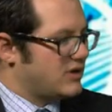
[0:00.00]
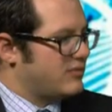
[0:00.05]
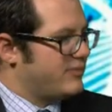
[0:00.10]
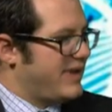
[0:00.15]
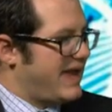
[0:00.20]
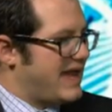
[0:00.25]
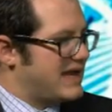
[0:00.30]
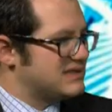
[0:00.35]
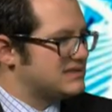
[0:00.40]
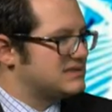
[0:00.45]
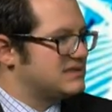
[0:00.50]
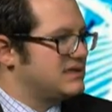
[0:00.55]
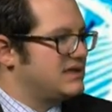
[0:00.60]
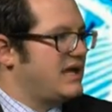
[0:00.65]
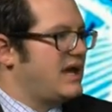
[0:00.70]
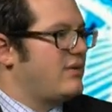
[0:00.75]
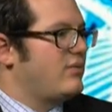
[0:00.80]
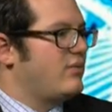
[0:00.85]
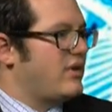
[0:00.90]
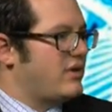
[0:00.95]
capacity
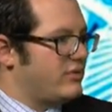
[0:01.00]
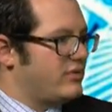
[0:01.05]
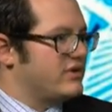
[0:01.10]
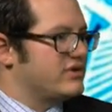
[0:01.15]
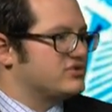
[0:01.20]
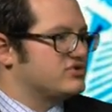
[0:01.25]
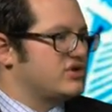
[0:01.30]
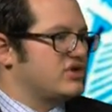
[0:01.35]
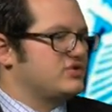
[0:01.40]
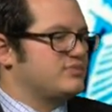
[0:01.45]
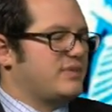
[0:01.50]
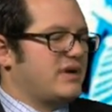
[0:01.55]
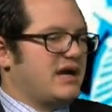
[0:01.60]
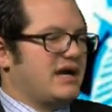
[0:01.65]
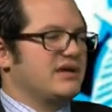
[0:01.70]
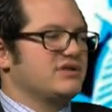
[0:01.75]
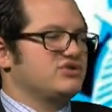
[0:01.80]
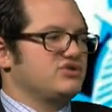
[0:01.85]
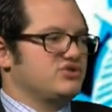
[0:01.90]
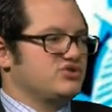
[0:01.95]
when we're in a stressed posture.